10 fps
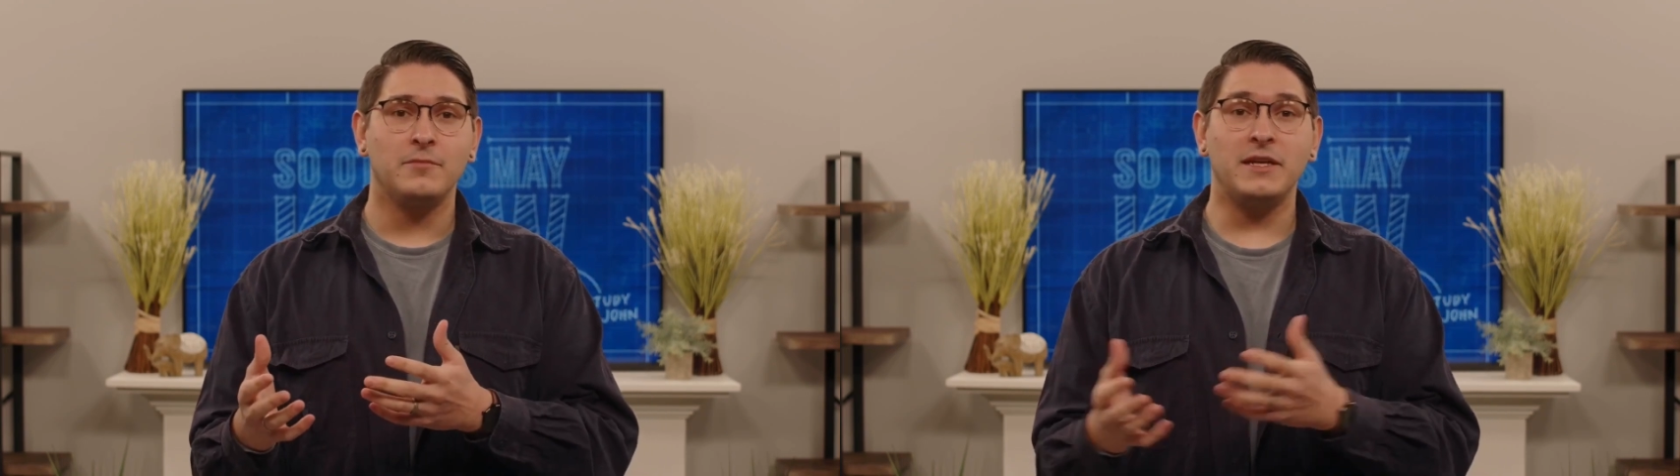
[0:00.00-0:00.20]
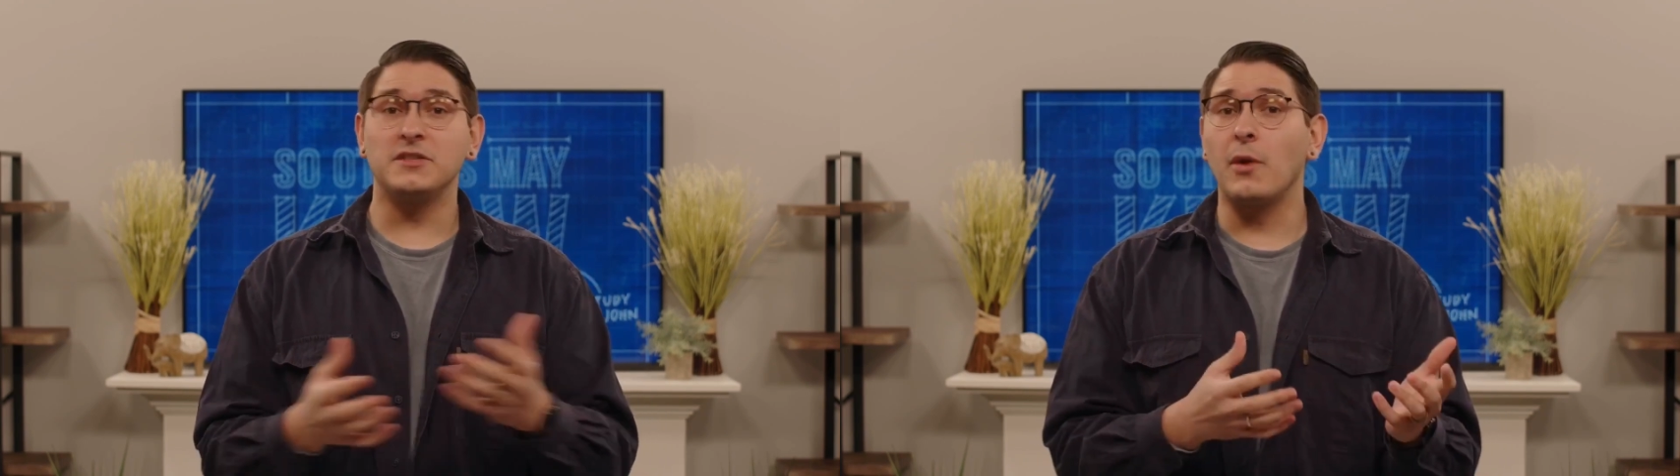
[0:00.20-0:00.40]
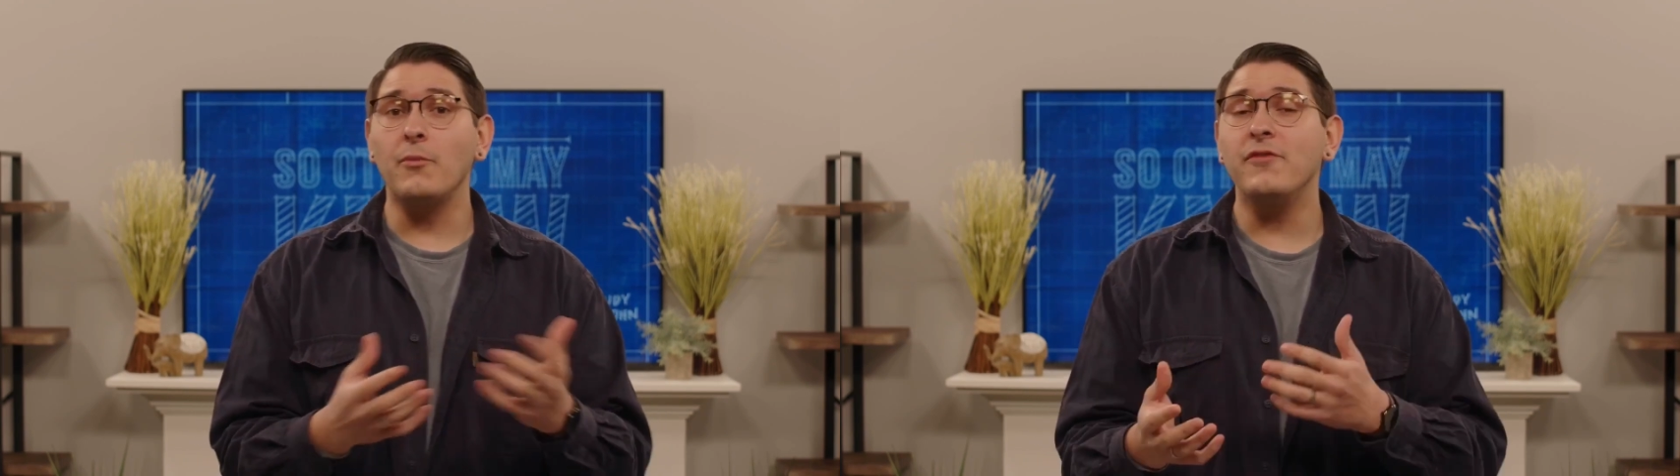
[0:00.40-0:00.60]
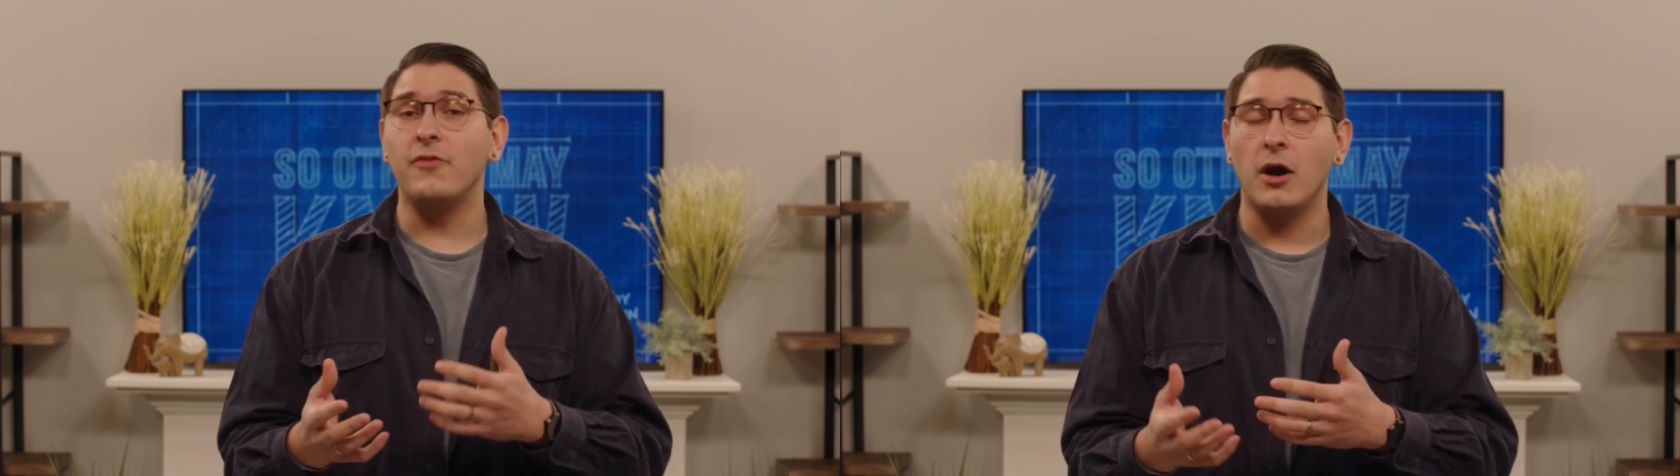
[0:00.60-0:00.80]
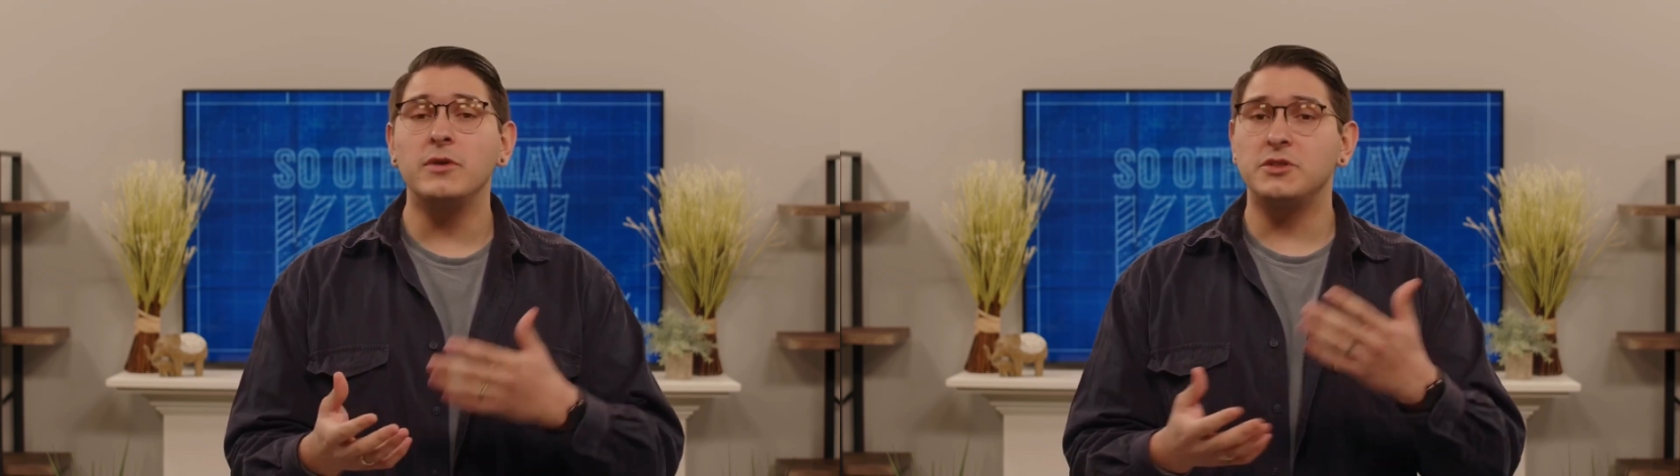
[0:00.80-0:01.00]
Because when we
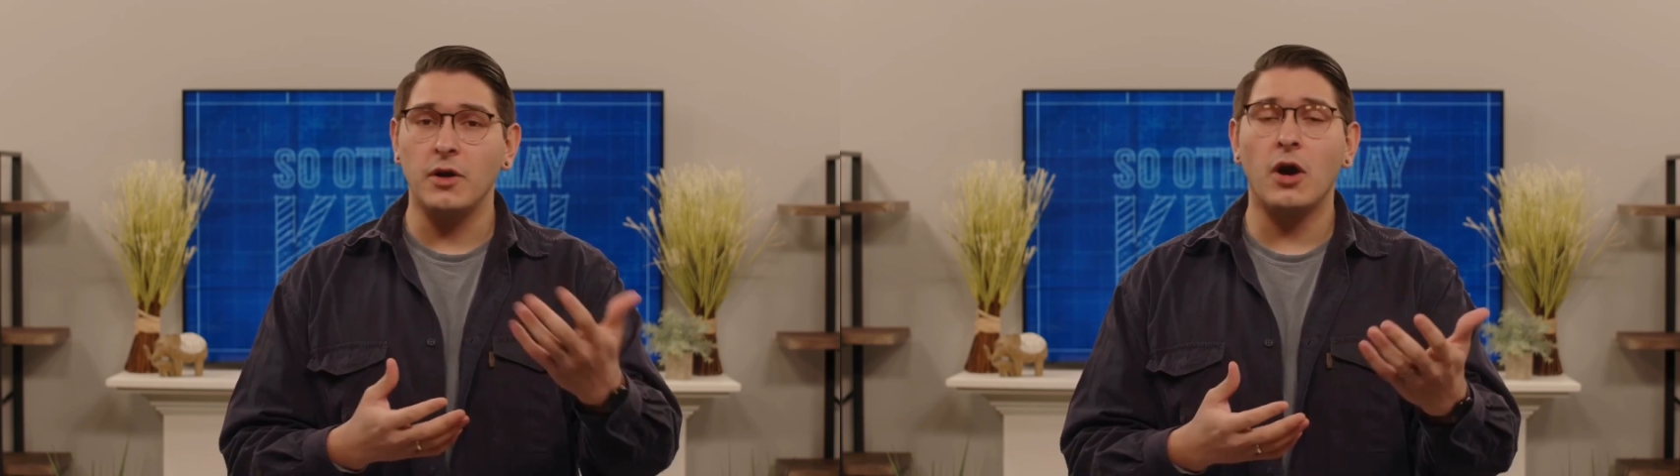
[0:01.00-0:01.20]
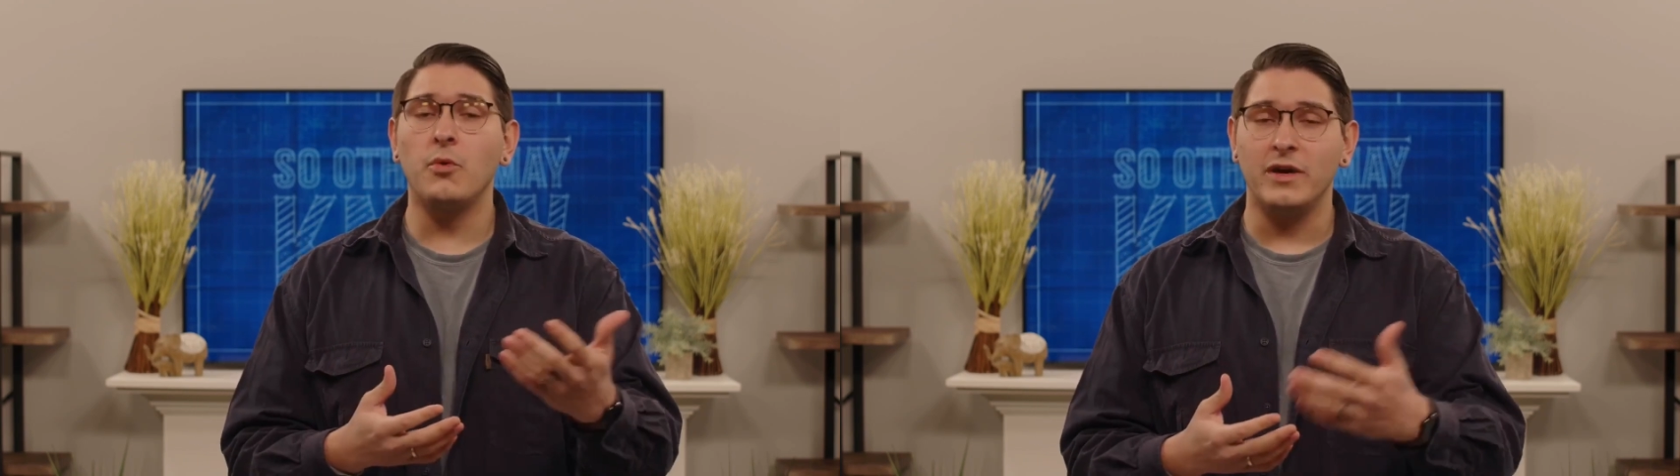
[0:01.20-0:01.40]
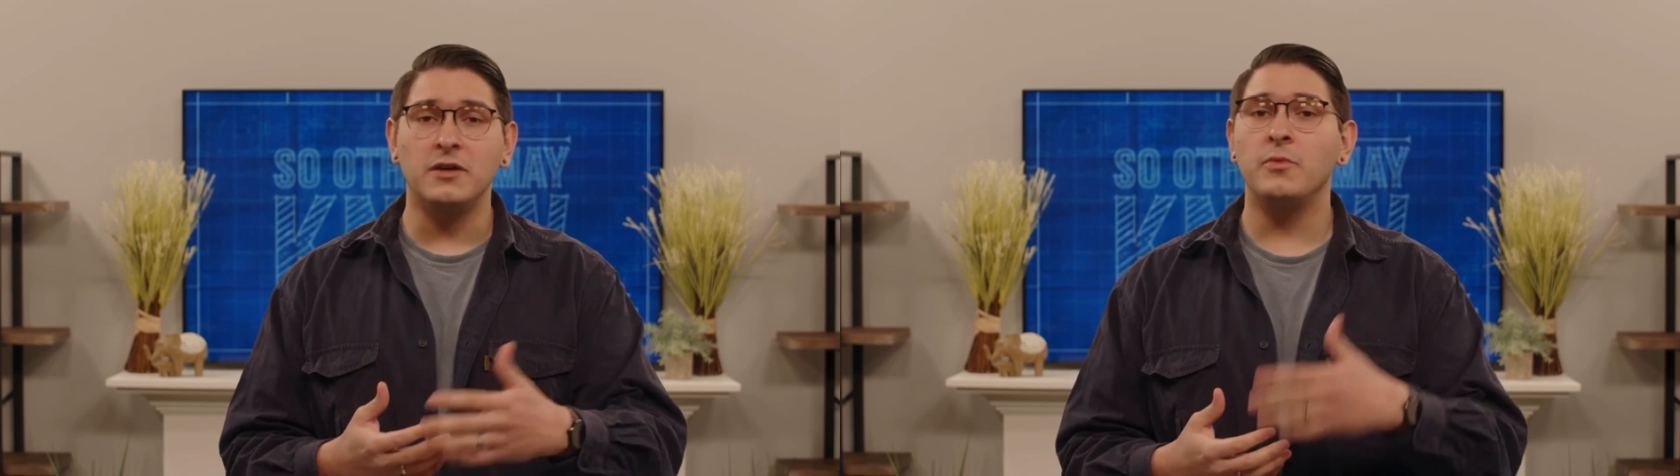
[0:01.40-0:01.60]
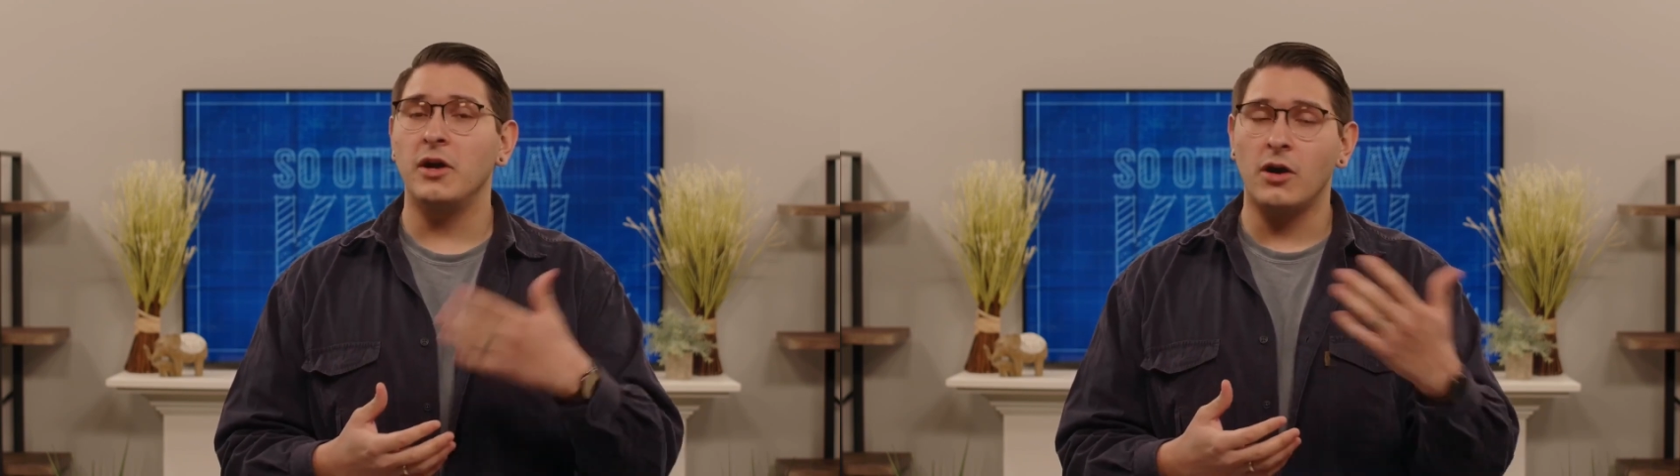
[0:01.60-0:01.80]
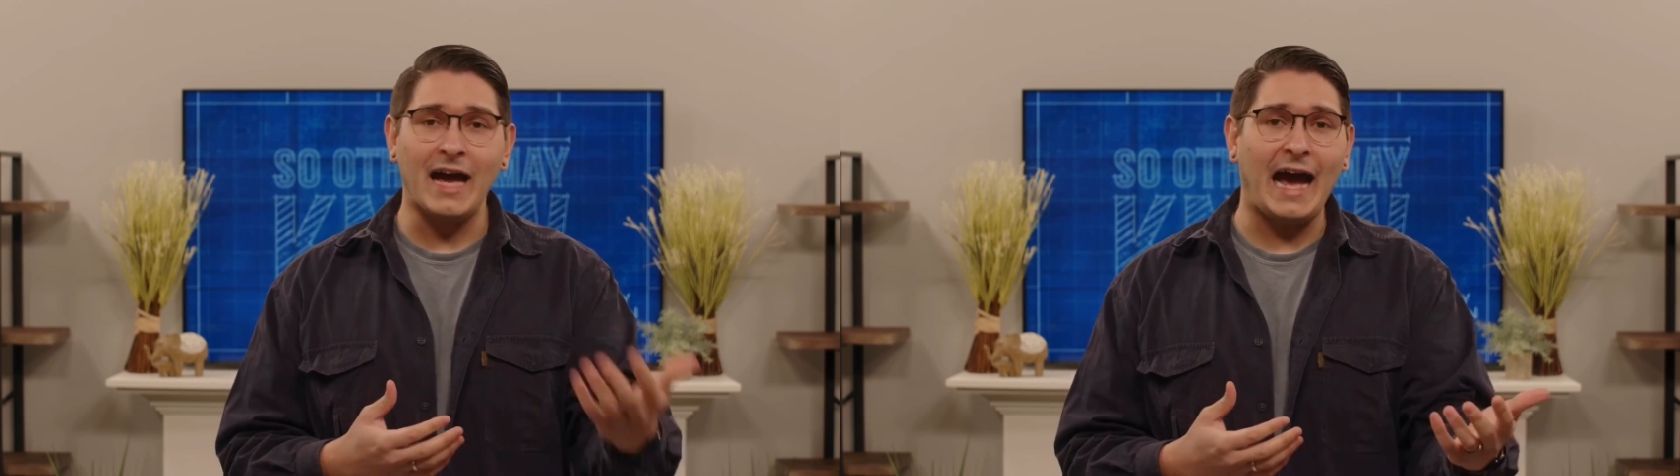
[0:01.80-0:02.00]
fall, which we all will, we
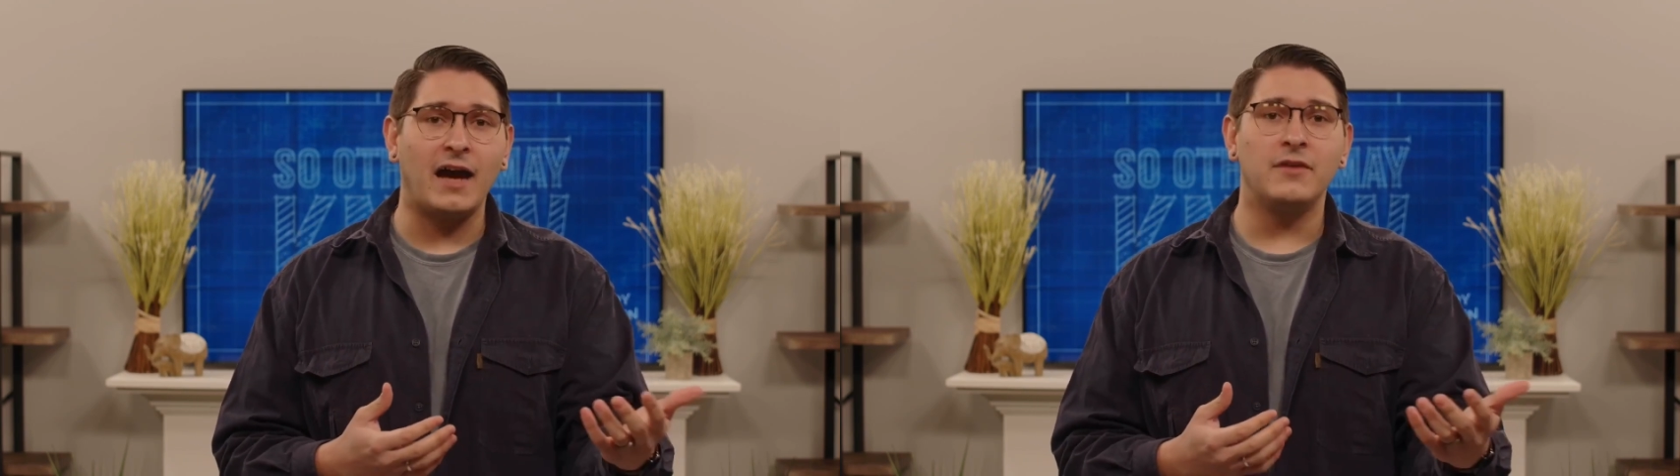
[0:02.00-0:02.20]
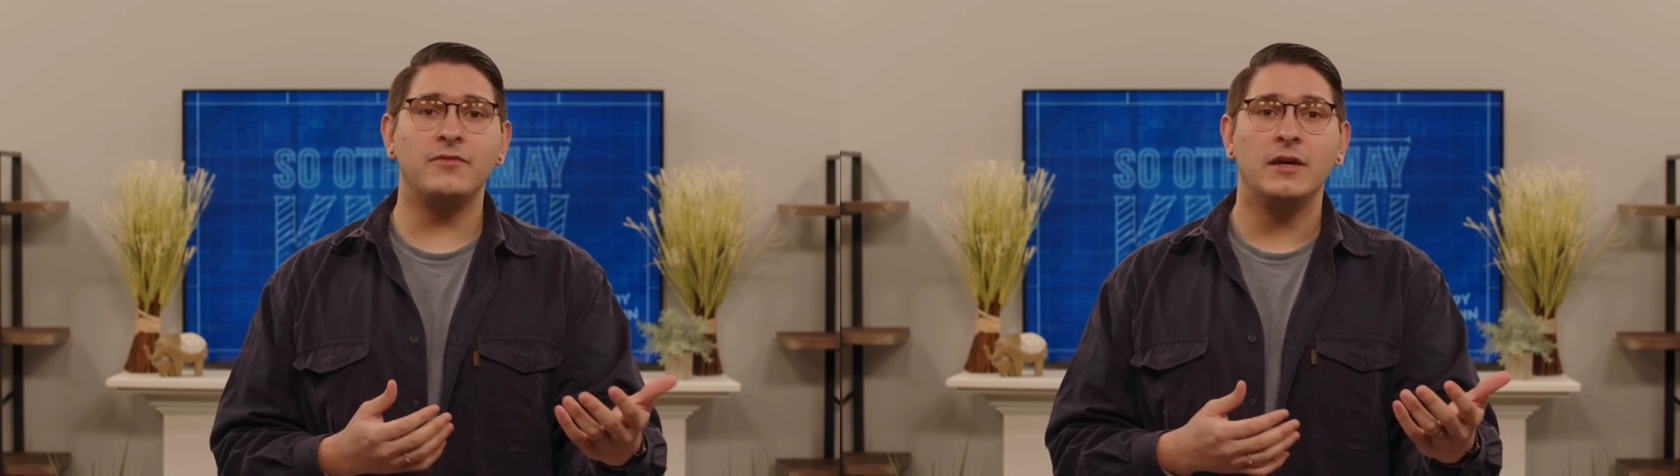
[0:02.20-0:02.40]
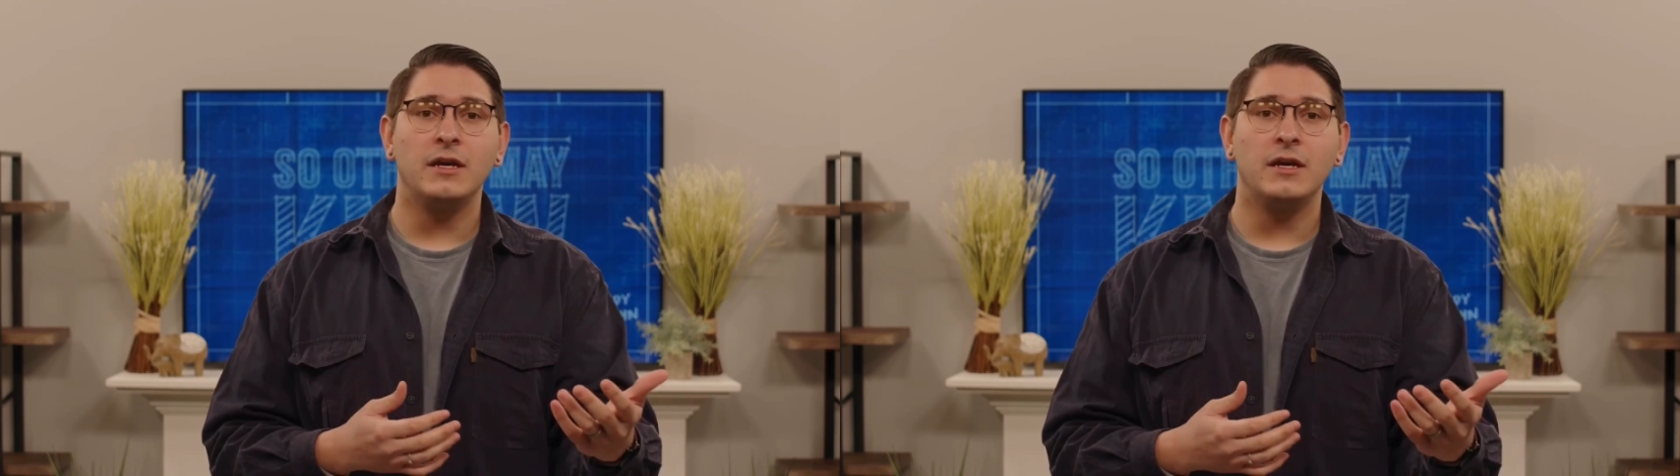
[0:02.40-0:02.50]
all have,